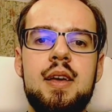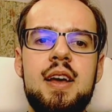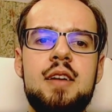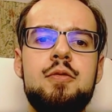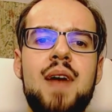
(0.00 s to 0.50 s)

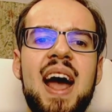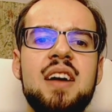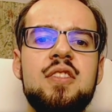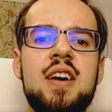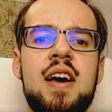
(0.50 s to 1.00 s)
In
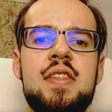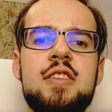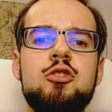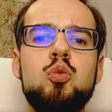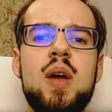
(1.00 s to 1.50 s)
fact,
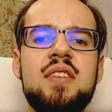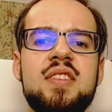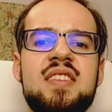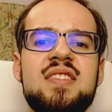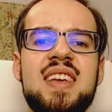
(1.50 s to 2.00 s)
this
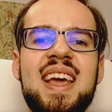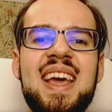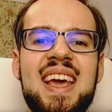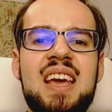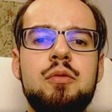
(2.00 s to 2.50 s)
risk is
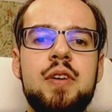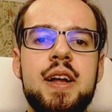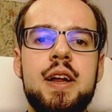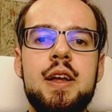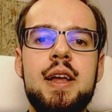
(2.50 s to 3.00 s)

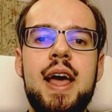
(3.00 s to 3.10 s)
even